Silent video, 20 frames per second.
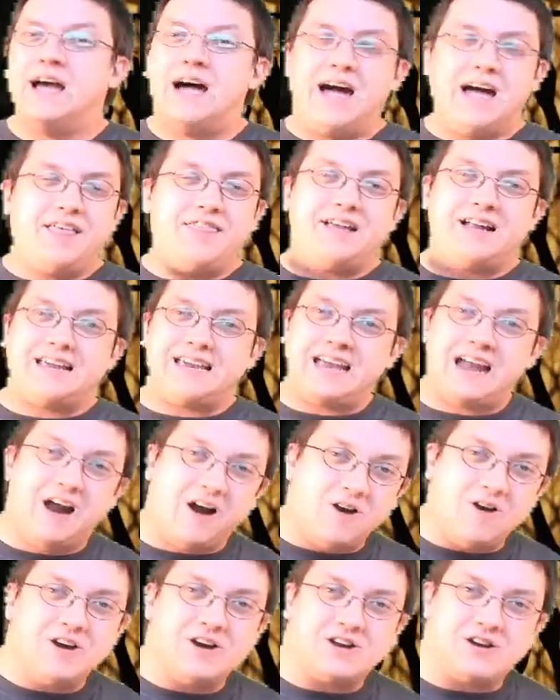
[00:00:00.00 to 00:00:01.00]
The
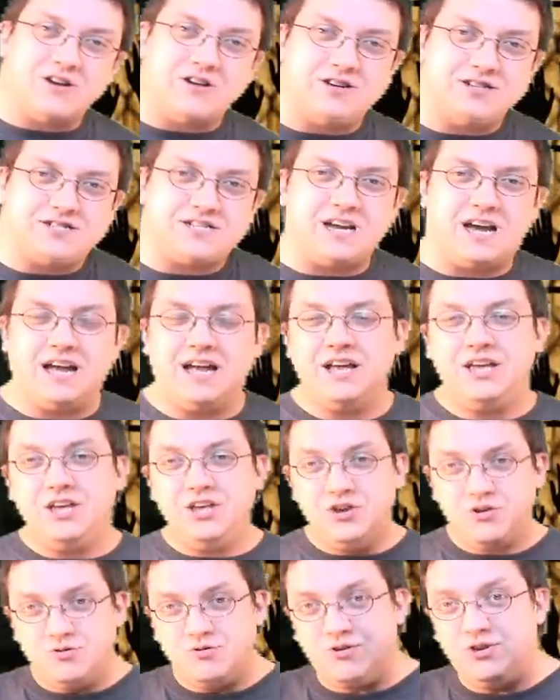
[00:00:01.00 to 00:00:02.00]
characters
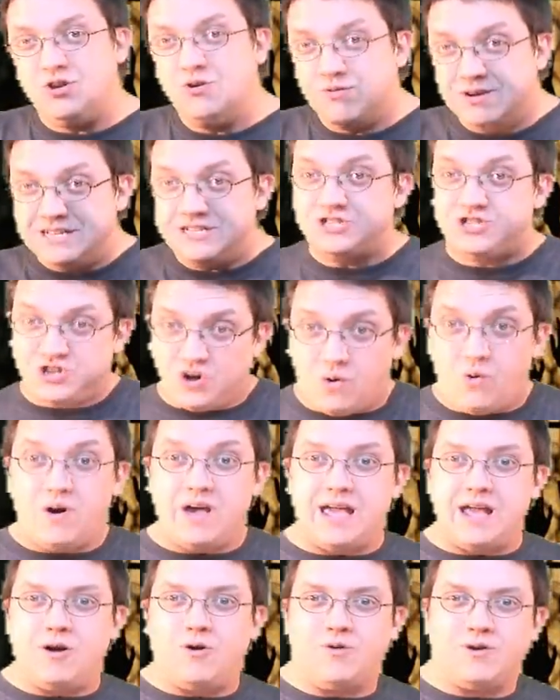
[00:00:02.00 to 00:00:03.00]
you
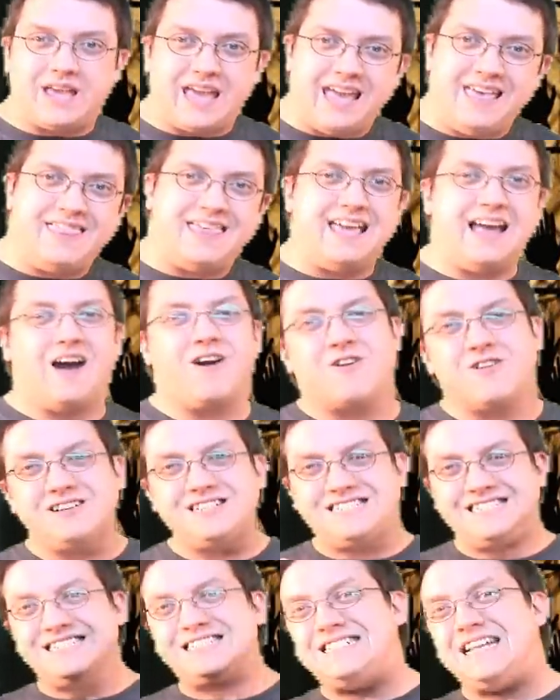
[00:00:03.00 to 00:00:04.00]
enjoy, okay? They
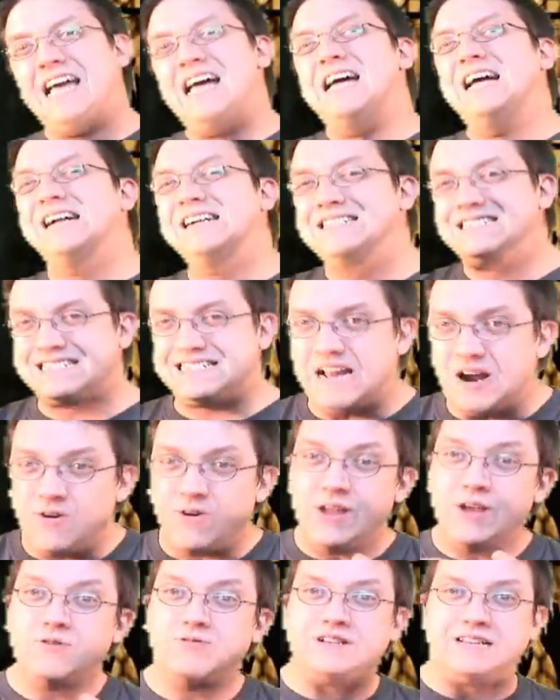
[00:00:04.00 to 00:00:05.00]
aren't just
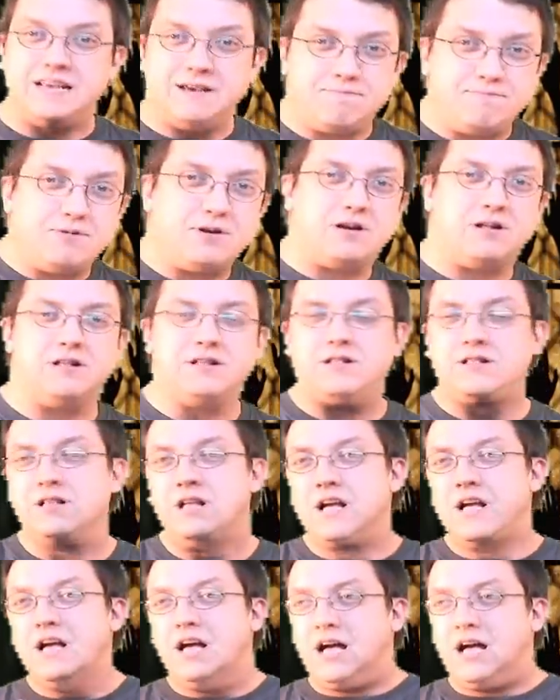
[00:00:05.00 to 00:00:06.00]
stereotypical